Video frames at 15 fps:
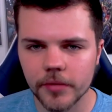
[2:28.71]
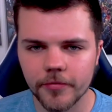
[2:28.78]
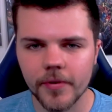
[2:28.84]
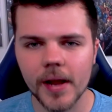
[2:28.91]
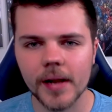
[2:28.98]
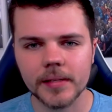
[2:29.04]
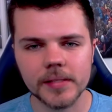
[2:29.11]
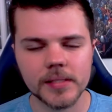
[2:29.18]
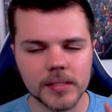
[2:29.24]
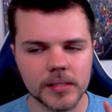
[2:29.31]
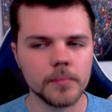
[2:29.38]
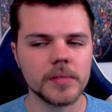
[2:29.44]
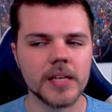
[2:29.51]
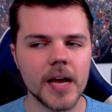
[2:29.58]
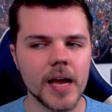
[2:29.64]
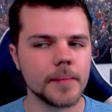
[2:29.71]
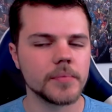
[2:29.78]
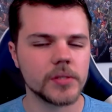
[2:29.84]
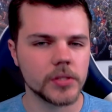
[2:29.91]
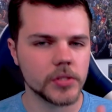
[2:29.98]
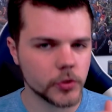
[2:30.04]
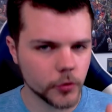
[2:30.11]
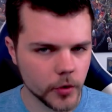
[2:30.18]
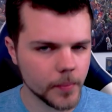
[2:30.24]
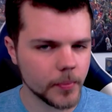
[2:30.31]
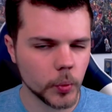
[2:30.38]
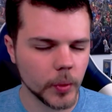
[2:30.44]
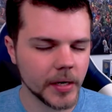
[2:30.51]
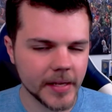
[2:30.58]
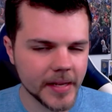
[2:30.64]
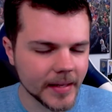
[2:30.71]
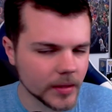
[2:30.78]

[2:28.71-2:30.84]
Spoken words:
the fact that sometimes the script would get